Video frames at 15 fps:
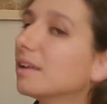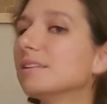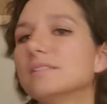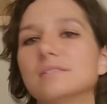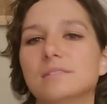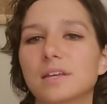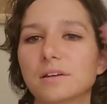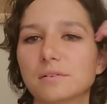
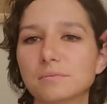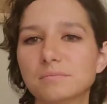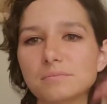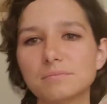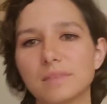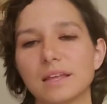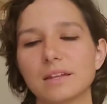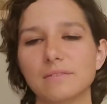So
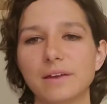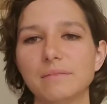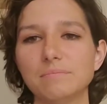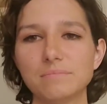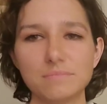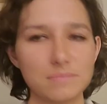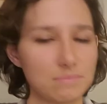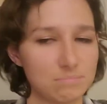anyway,
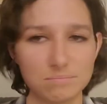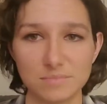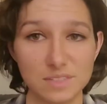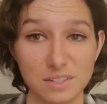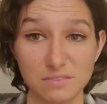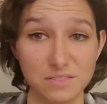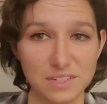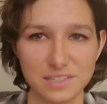
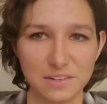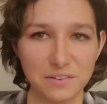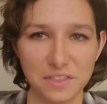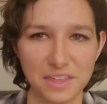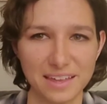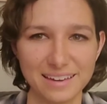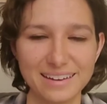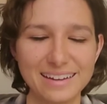done fussing with
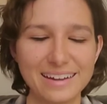it.